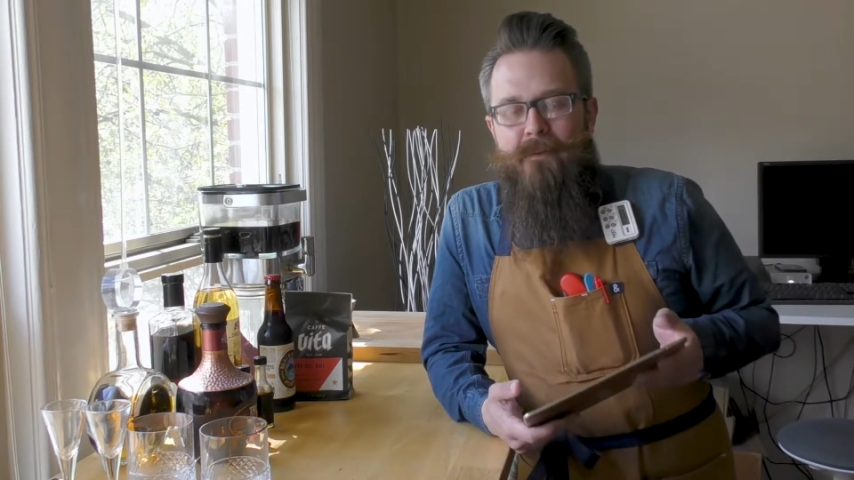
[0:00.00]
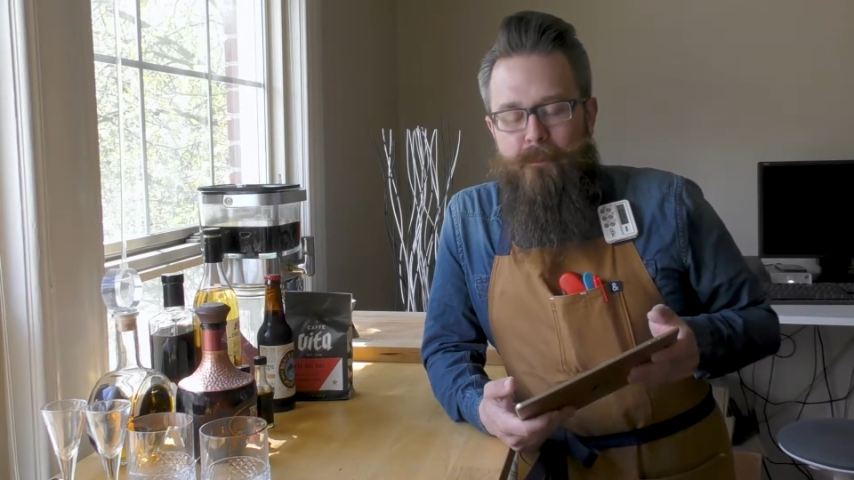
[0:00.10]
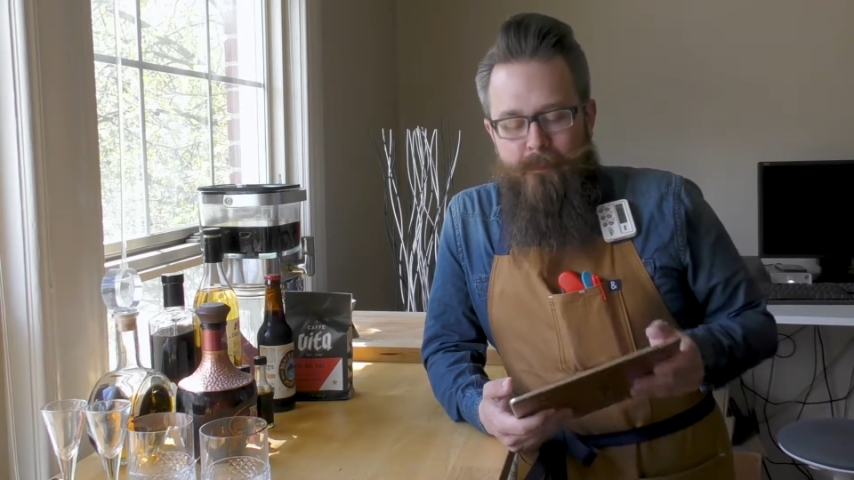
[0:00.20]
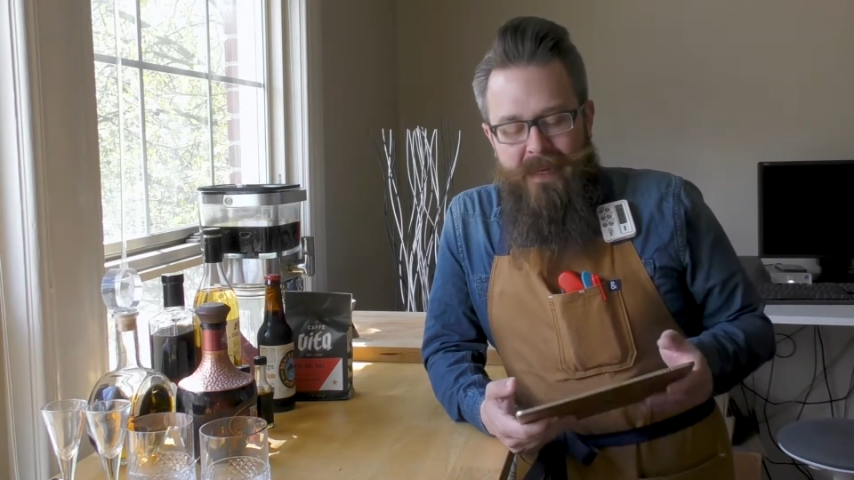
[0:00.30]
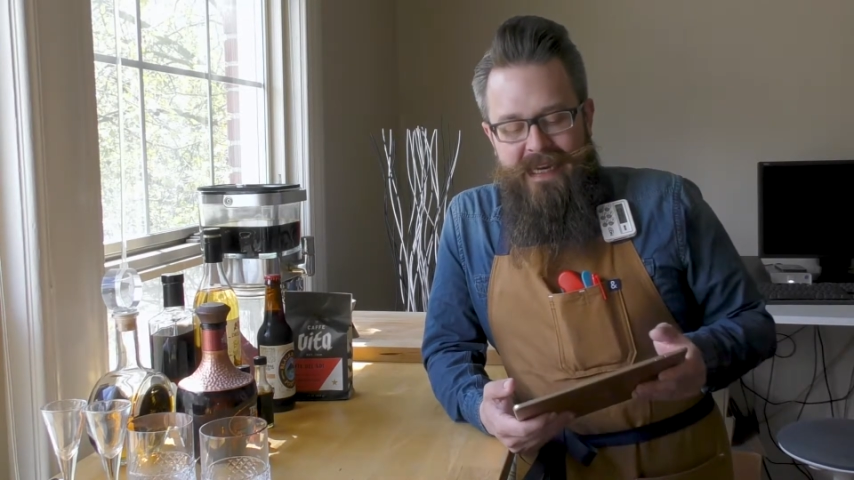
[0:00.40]

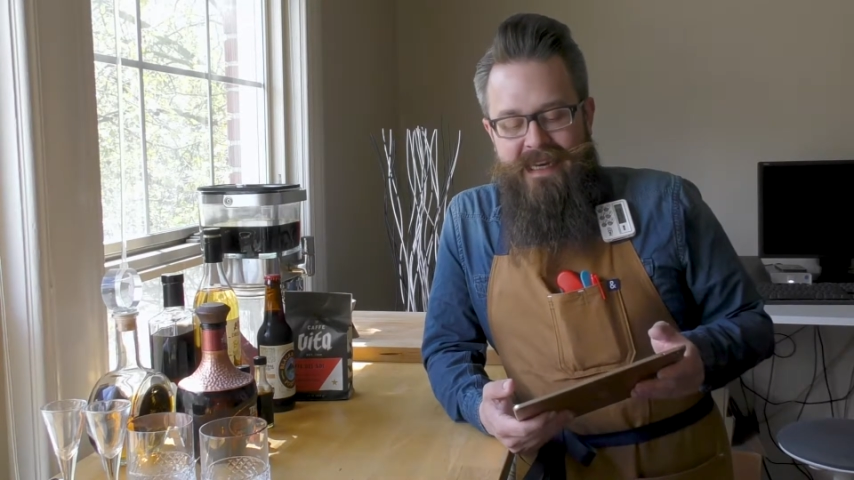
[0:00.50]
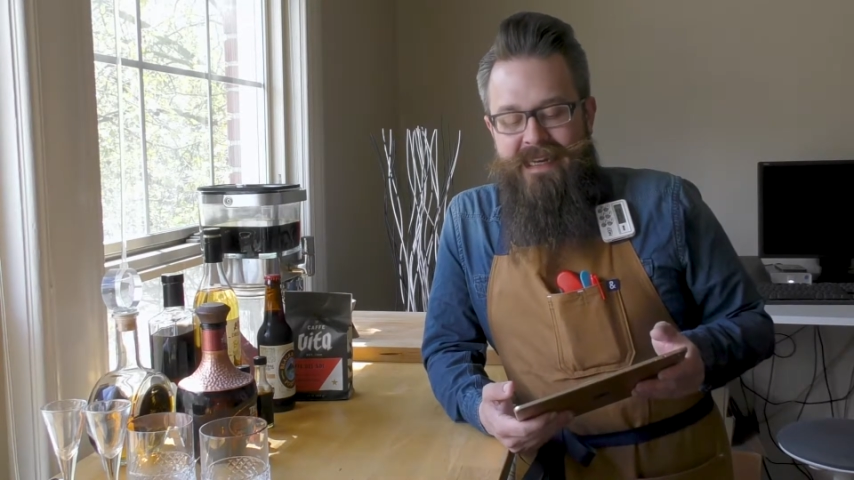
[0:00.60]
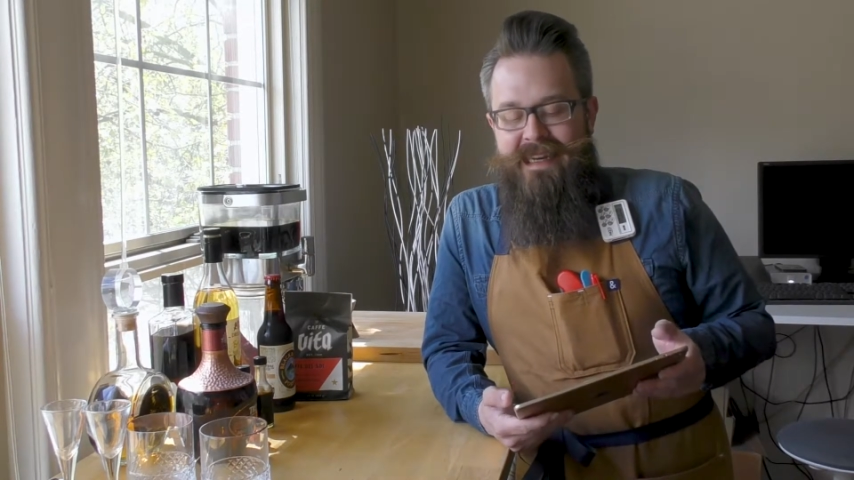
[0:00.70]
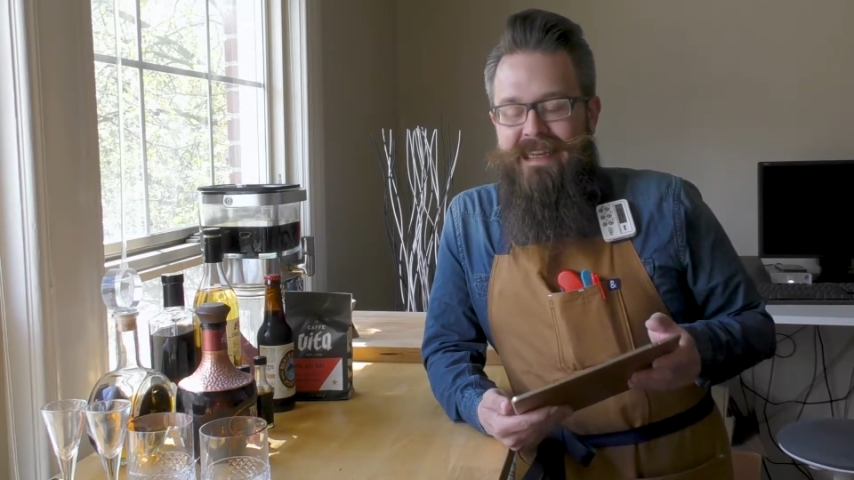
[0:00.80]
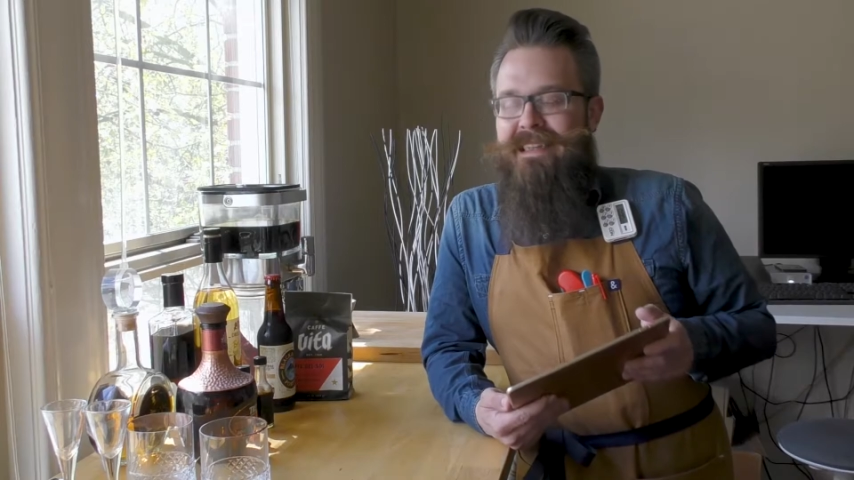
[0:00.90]

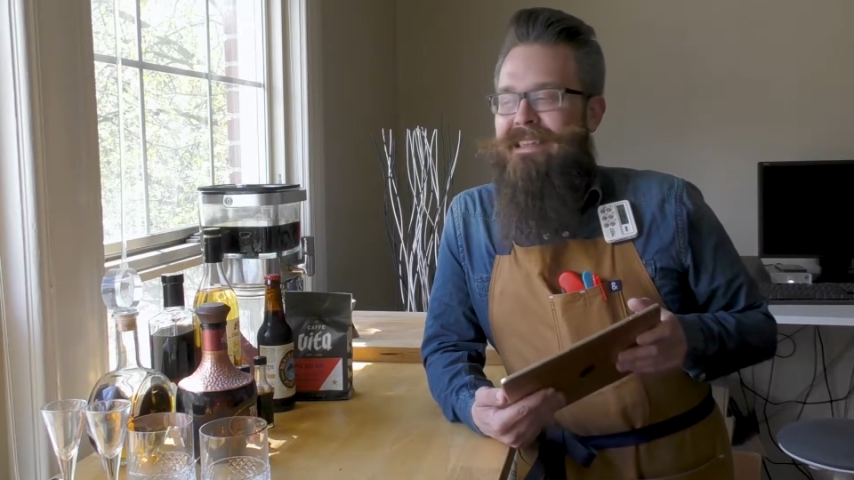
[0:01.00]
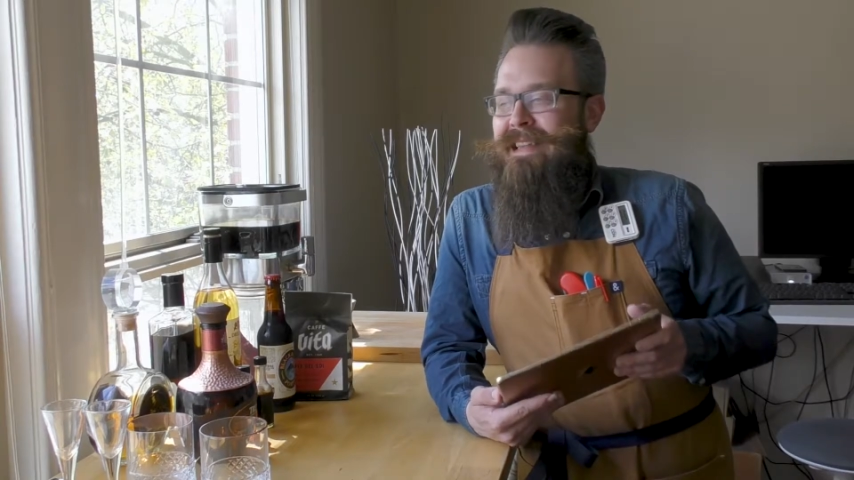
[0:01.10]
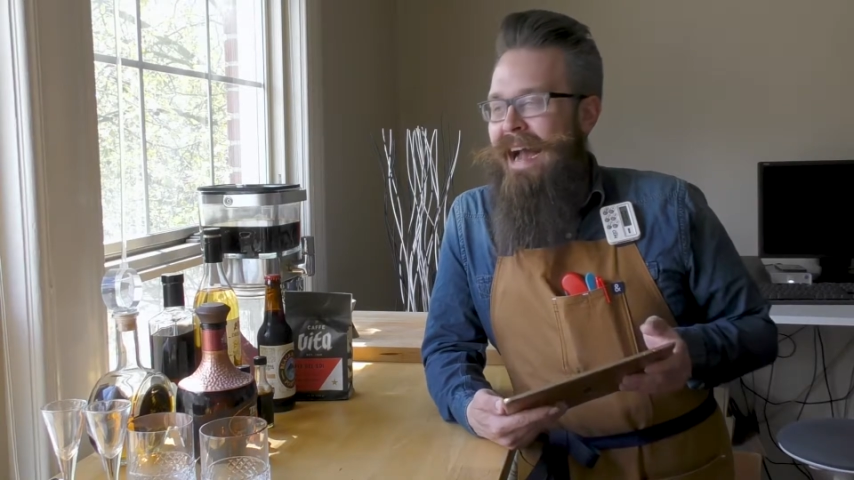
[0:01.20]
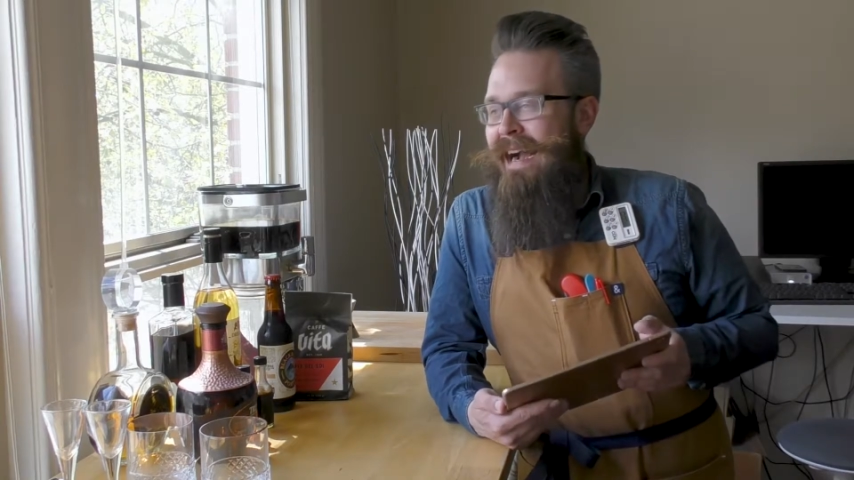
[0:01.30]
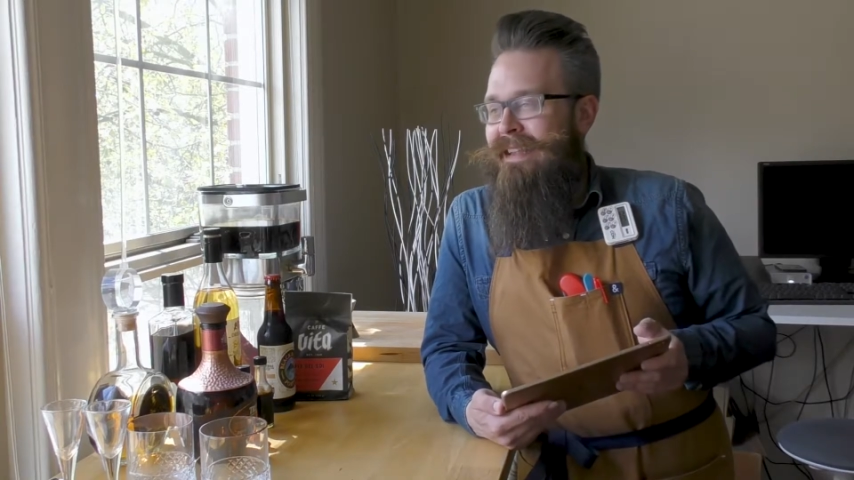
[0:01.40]
mean
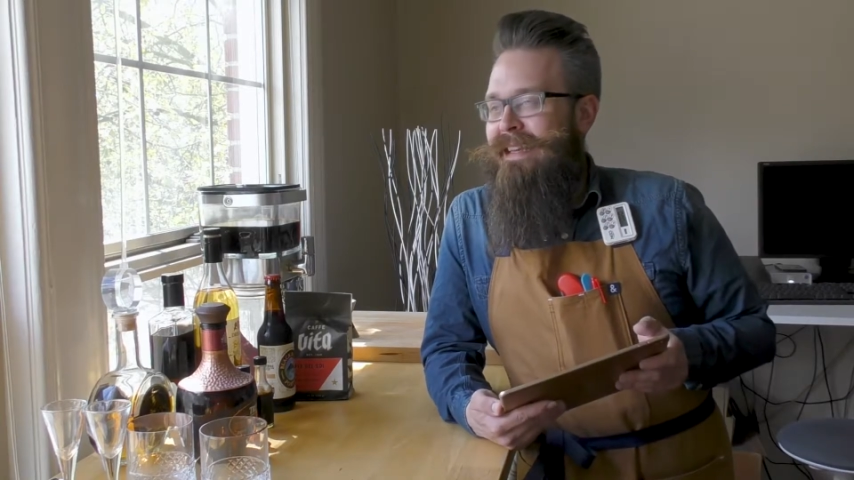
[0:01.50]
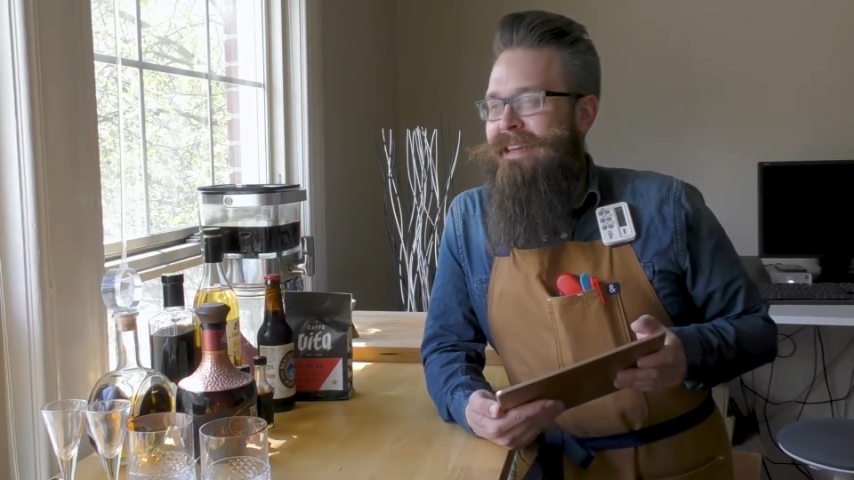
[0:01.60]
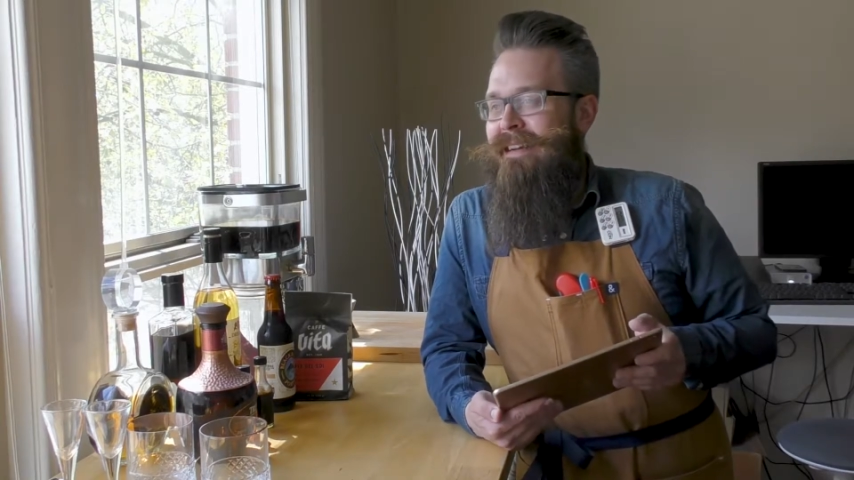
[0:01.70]
exactly?